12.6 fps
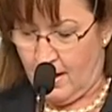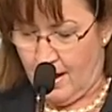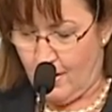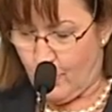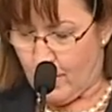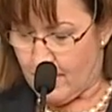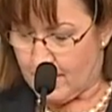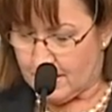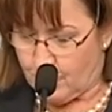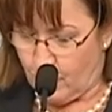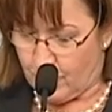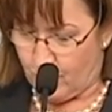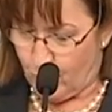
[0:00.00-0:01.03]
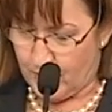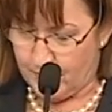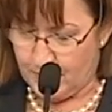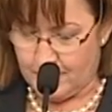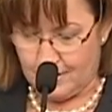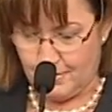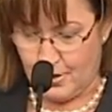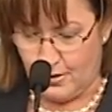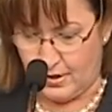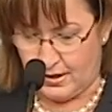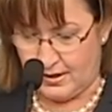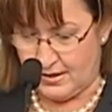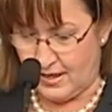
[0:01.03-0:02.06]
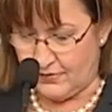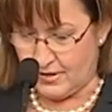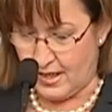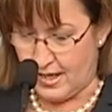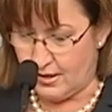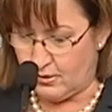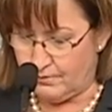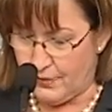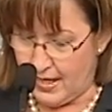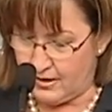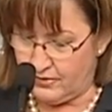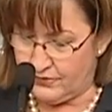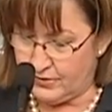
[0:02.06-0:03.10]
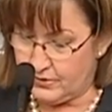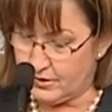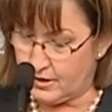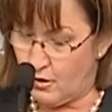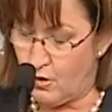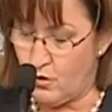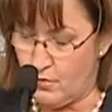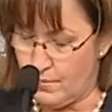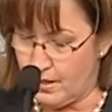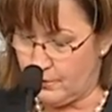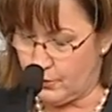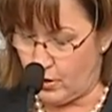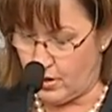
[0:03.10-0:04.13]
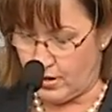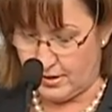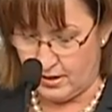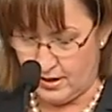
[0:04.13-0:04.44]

and whereas more than 1 million Americans have died on battlefields at home and abroad,